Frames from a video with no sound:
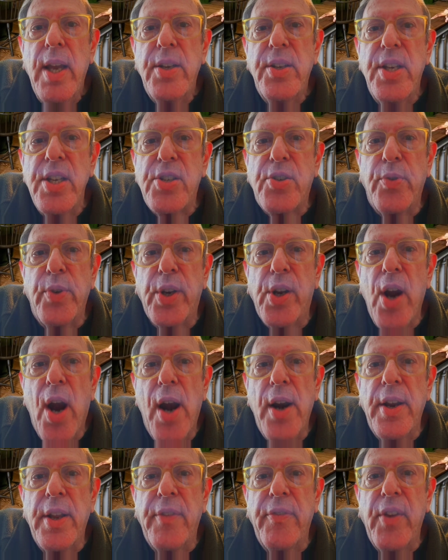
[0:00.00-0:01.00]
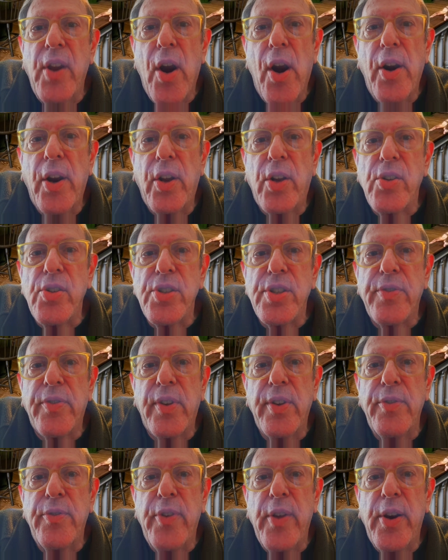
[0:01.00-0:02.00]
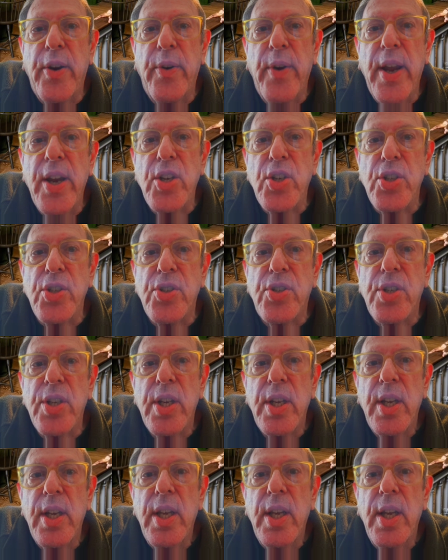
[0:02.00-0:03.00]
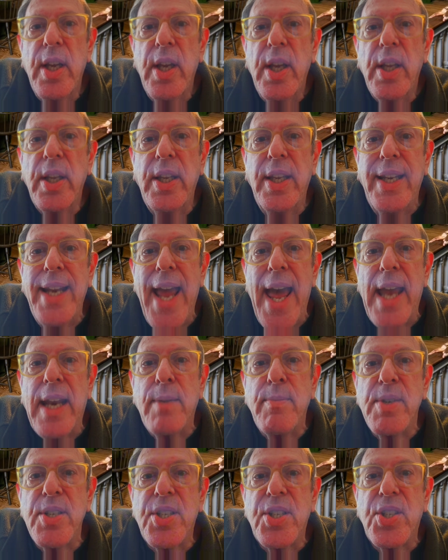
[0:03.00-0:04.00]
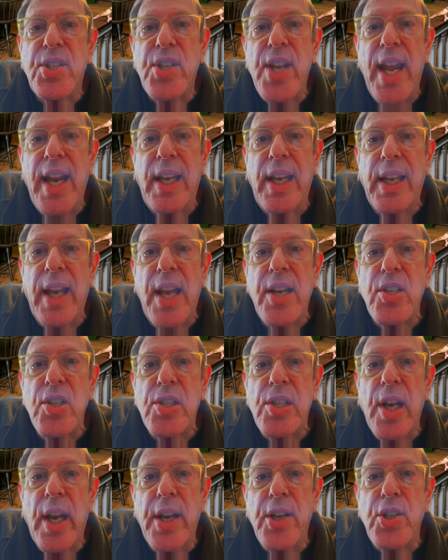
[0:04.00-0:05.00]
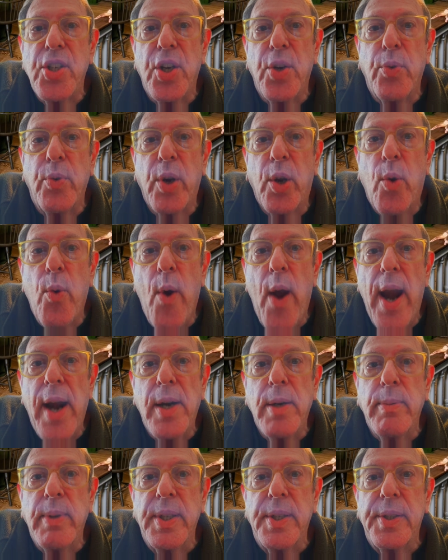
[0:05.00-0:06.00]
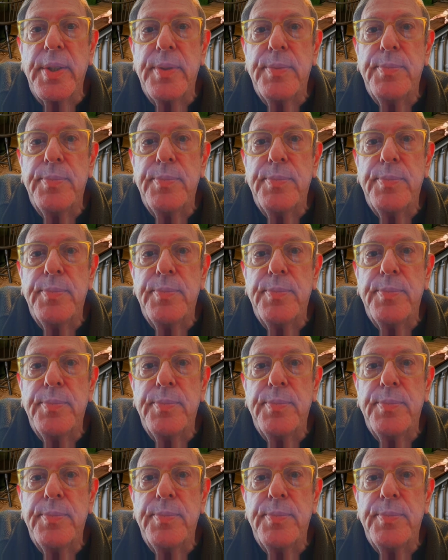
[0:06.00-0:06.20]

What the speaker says: disregarding the Articles of Confederation's unanimous state legislature requirement.